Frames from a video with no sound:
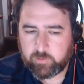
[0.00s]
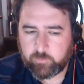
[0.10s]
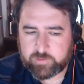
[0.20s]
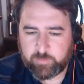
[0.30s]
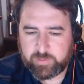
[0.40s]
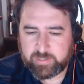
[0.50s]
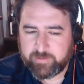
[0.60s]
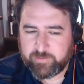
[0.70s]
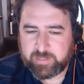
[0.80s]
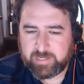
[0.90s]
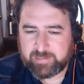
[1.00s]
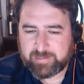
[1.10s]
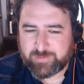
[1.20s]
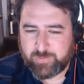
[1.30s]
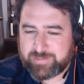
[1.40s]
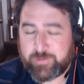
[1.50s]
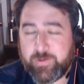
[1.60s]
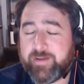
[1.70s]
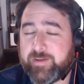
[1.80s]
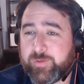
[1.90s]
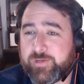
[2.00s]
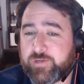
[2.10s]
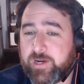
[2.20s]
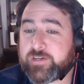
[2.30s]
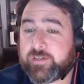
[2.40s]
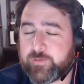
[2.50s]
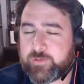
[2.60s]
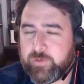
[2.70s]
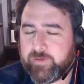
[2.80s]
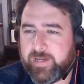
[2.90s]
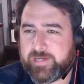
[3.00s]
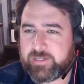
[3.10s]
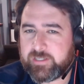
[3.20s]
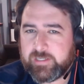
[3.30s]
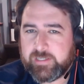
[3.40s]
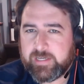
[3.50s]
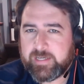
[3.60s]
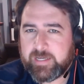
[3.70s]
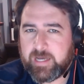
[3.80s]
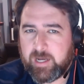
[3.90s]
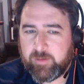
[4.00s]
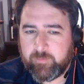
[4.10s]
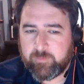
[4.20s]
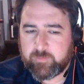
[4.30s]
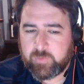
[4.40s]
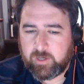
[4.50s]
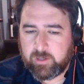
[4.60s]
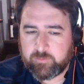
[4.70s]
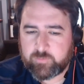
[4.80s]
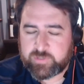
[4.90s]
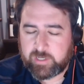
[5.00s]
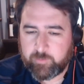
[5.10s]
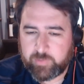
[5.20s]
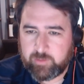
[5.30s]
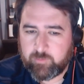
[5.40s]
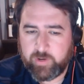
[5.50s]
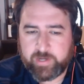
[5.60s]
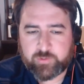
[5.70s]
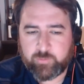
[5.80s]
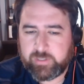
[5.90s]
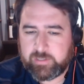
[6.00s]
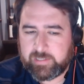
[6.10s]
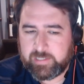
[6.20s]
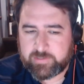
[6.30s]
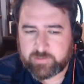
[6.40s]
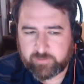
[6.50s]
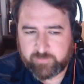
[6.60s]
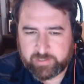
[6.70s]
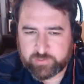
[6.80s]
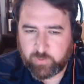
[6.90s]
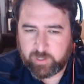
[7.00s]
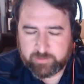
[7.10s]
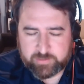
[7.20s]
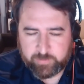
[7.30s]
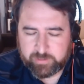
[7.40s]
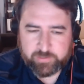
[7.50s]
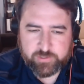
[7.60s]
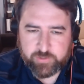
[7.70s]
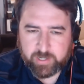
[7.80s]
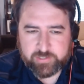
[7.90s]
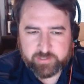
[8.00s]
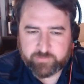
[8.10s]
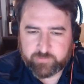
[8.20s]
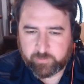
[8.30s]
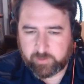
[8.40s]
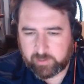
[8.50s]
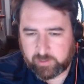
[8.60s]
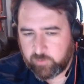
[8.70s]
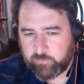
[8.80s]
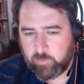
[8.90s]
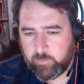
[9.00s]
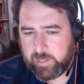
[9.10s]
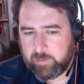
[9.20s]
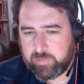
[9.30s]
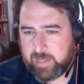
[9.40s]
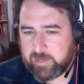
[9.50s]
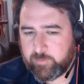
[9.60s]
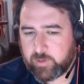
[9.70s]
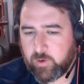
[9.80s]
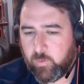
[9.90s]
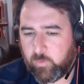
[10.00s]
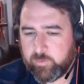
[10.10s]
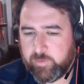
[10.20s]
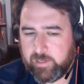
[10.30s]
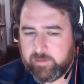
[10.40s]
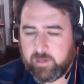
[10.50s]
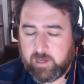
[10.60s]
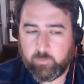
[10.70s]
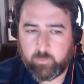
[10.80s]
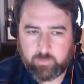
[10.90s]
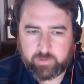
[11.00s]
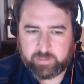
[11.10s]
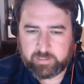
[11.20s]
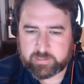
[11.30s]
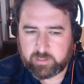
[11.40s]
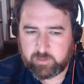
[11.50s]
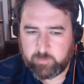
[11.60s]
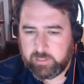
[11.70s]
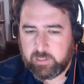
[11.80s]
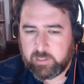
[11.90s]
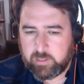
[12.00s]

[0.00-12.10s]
was a big undertaking because it wasn't a ground up construction; it was a renovation. Our St. Pete branch will be LEED certified as well. It's mid construction, so I don't know if we'll make platinum or gold, but I think it's going to be